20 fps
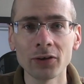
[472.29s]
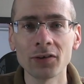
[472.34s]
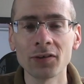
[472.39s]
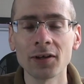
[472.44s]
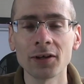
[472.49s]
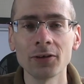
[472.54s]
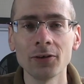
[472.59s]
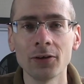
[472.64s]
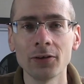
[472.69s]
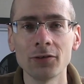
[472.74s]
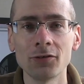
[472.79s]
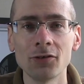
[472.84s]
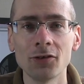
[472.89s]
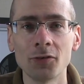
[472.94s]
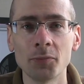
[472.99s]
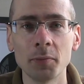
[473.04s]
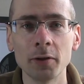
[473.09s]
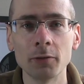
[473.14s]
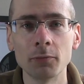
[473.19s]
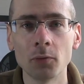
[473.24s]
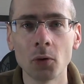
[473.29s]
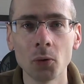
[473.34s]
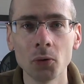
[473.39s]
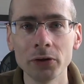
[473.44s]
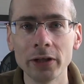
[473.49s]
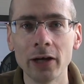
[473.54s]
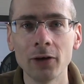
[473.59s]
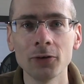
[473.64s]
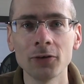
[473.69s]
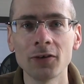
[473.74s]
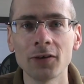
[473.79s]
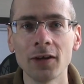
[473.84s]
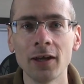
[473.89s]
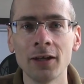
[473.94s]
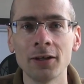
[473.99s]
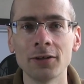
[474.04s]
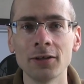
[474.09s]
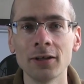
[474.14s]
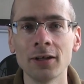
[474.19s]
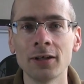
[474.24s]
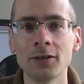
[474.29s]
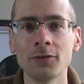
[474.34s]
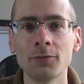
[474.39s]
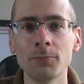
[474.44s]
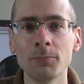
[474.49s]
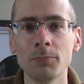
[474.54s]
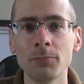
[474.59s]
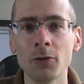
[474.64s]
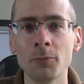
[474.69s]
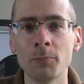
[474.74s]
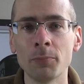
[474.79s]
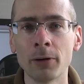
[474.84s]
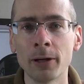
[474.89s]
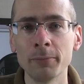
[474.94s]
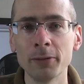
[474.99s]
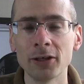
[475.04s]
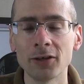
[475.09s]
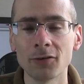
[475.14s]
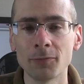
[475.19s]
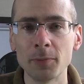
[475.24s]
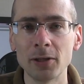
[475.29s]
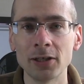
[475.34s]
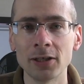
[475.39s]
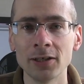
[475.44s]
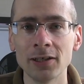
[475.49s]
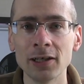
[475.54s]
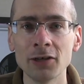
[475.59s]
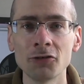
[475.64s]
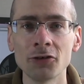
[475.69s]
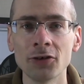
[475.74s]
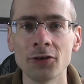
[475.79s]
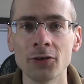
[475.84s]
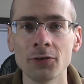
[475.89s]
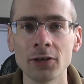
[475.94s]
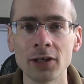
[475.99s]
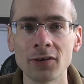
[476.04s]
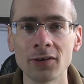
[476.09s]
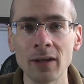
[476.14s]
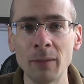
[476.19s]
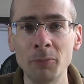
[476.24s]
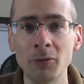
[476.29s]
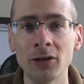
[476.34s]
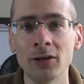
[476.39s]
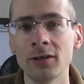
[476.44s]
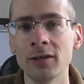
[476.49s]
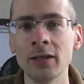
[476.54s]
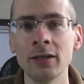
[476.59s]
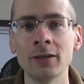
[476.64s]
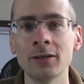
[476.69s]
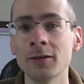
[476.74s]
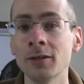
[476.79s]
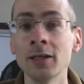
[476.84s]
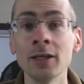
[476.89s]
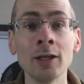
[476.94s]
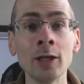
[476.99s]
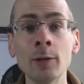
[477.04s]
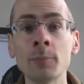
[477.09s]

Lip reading: This technology has been rolled out, and the public has been conditioned to accept it in